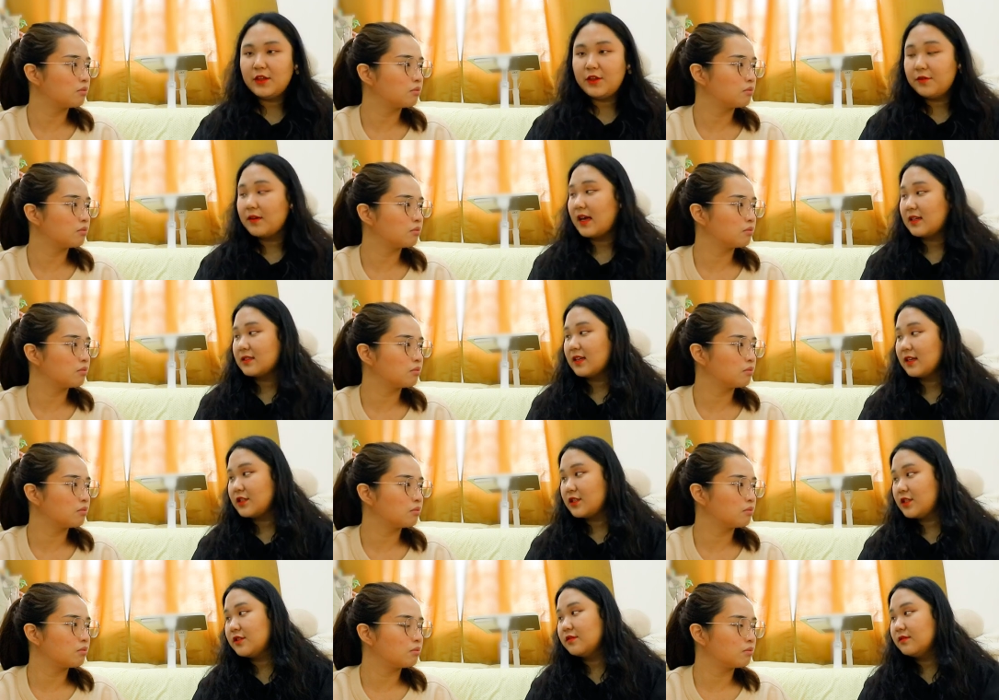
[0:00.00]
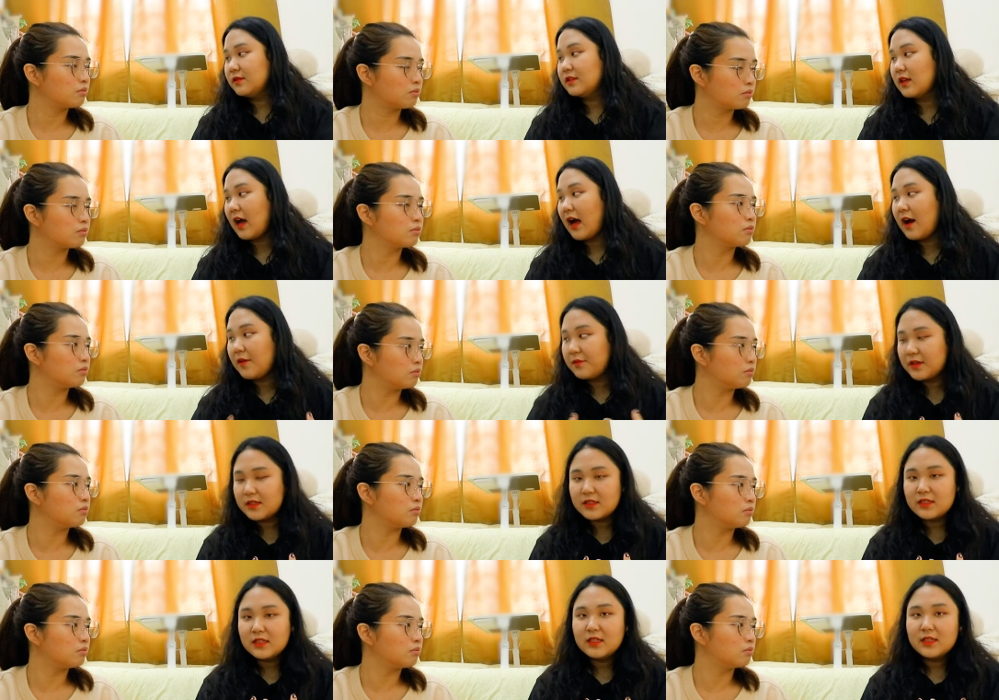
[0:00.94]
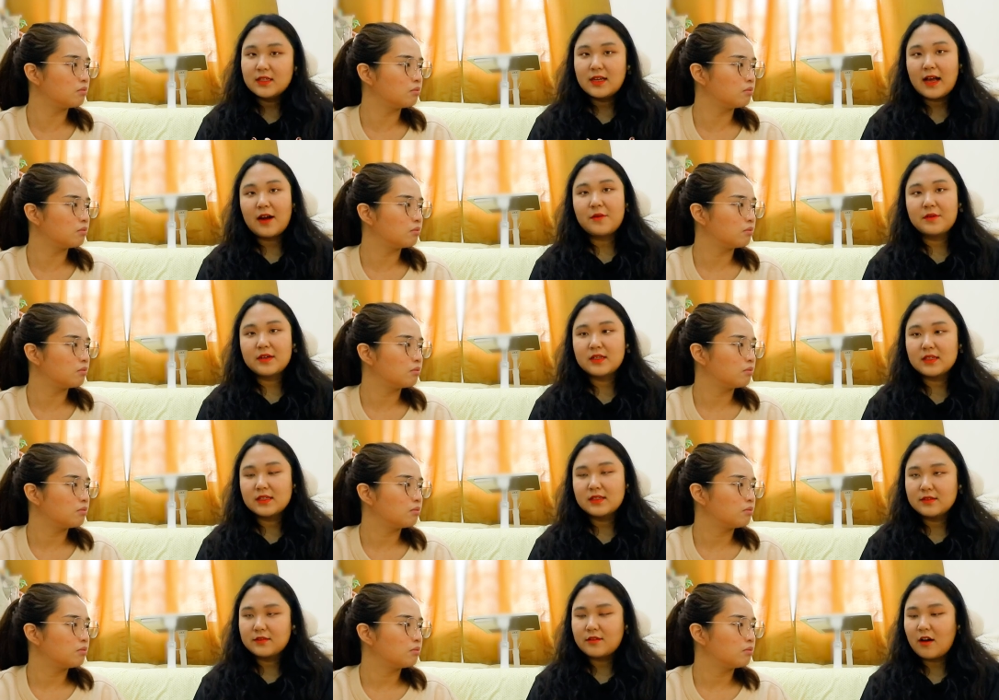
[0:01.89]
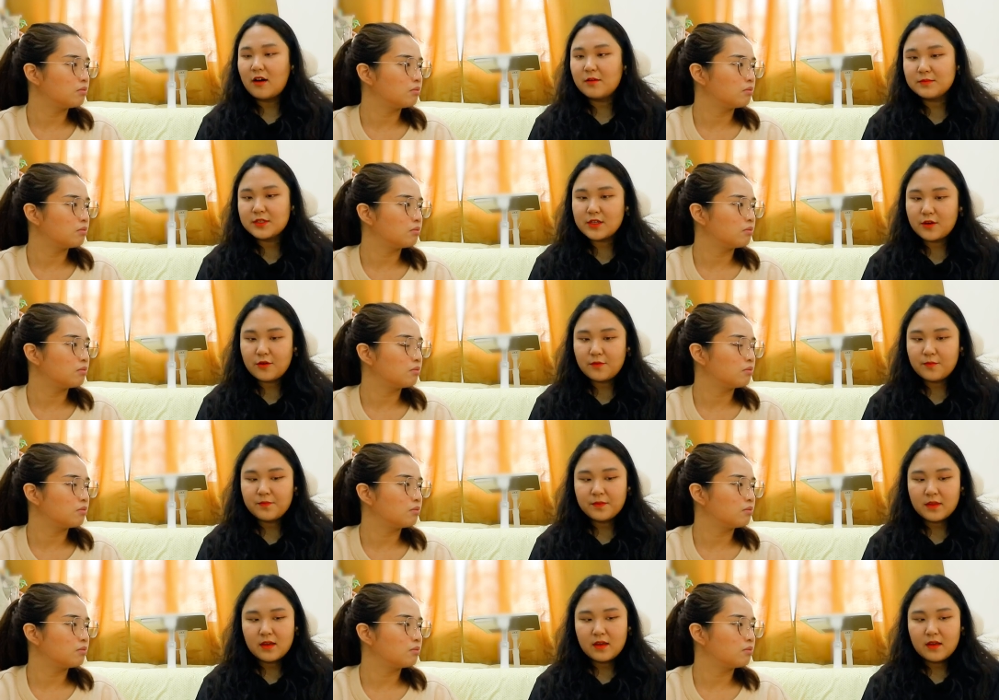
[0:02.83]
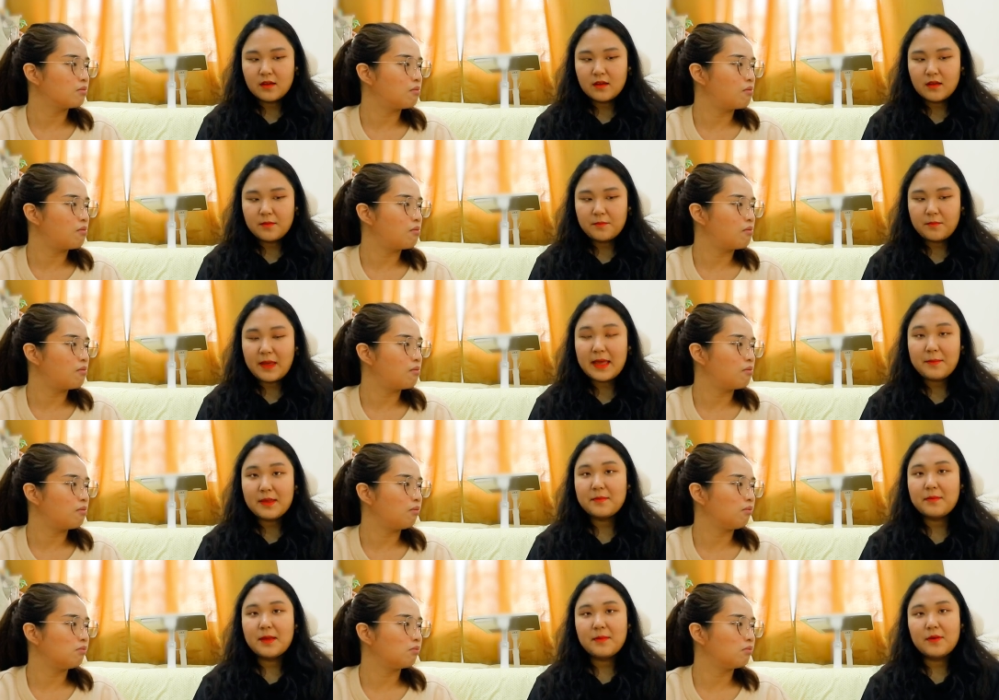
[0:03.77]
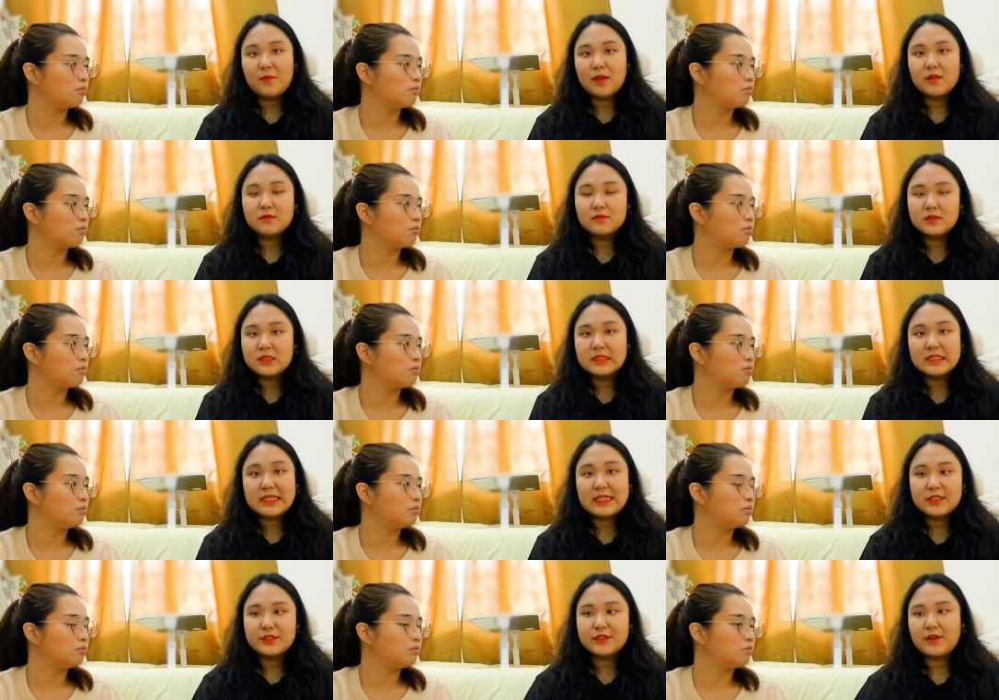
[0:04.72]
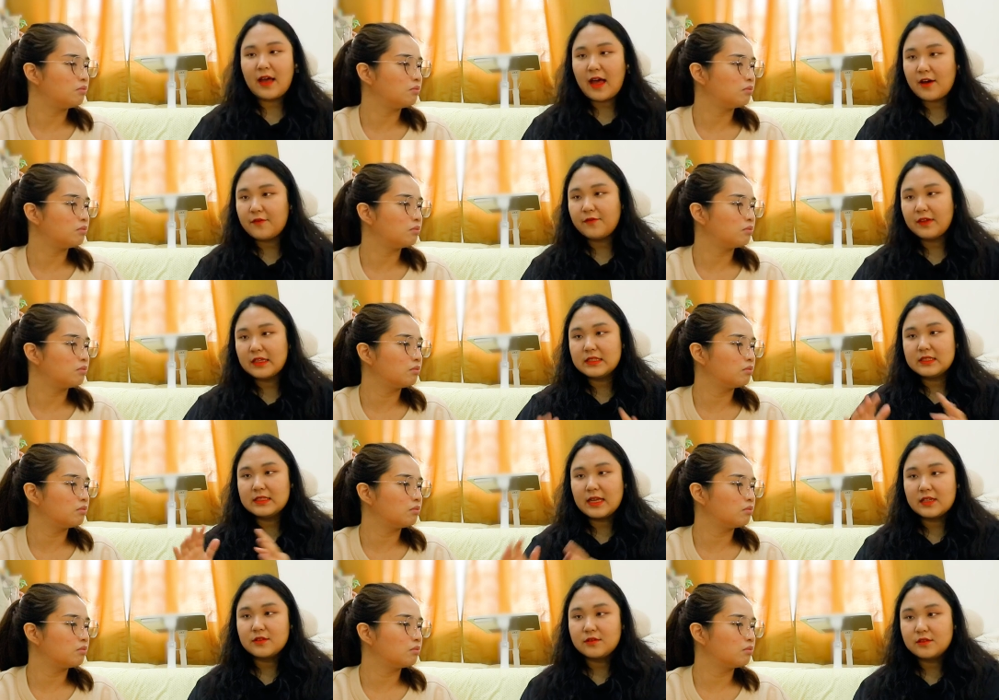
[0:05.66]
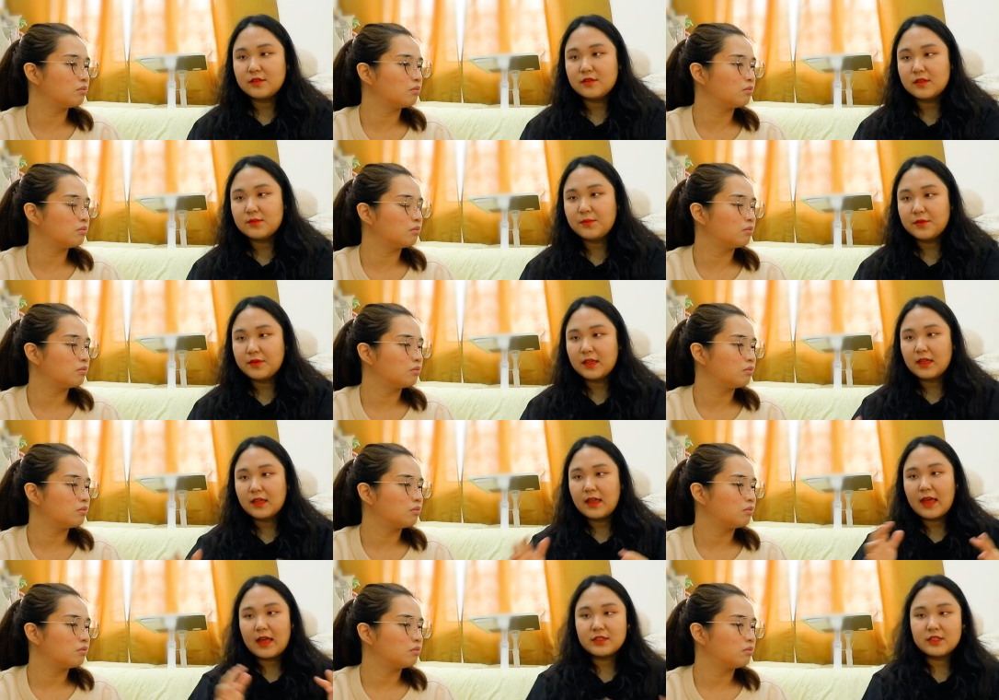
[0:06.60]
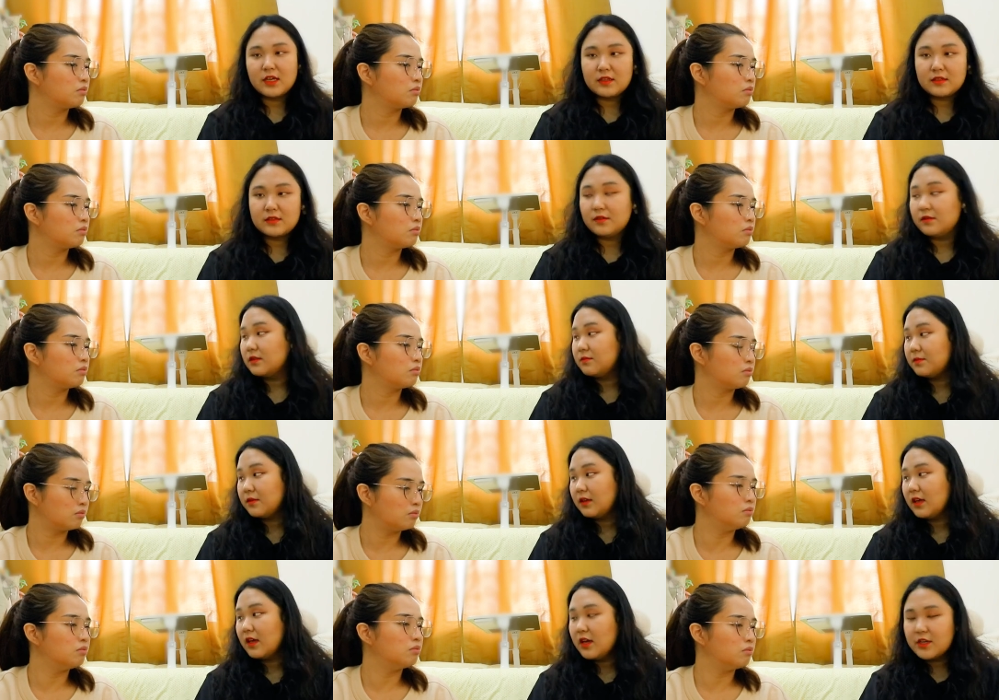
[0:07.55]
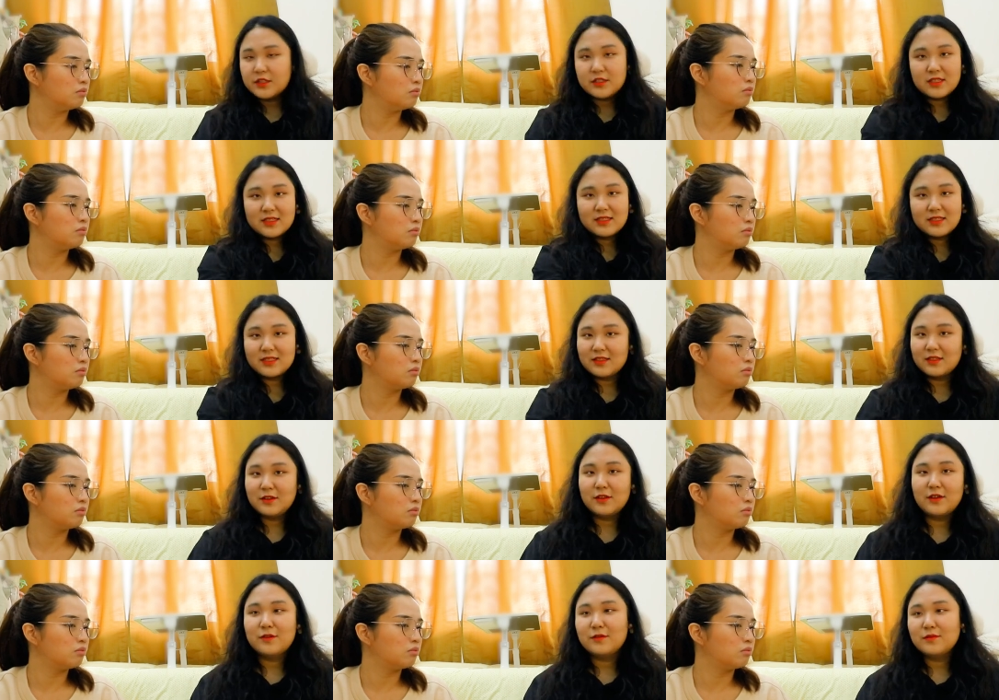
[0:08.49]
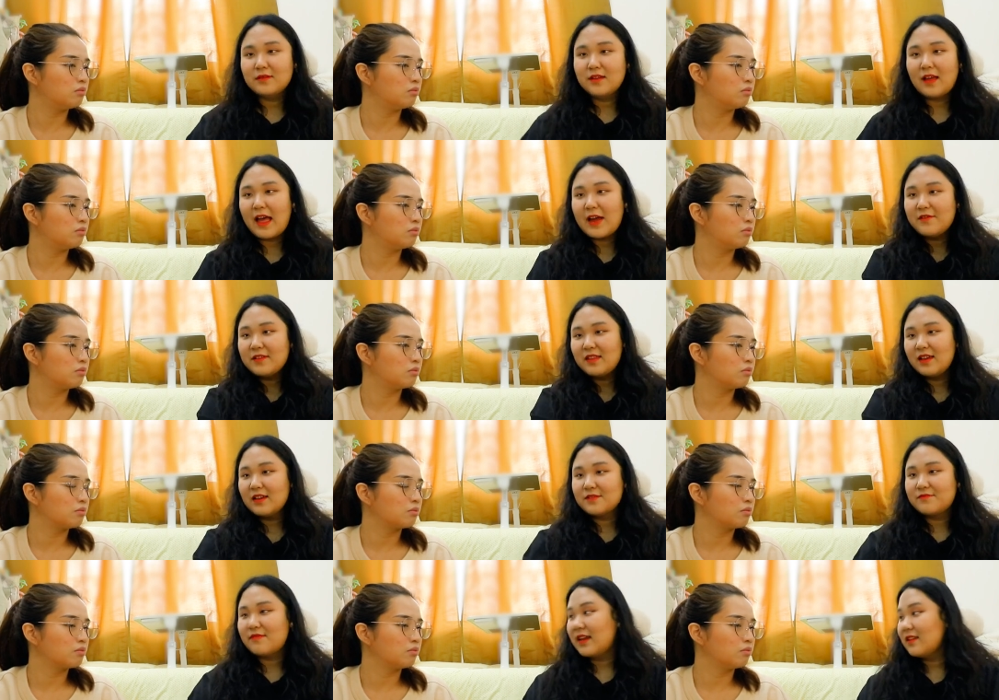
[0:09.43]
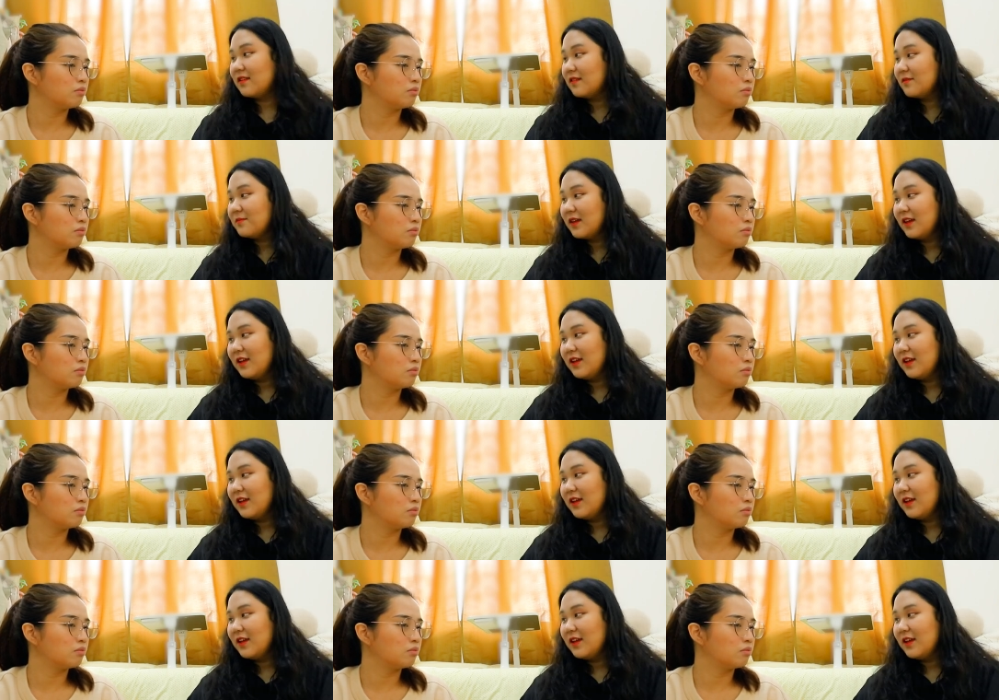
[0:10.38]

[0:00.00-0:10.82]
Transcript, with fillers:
Speaker 1: you guys can choose our our dorm. So maybe maybe we don't need to have international students building and Chinese students building. Mm. Just you know, everything is random.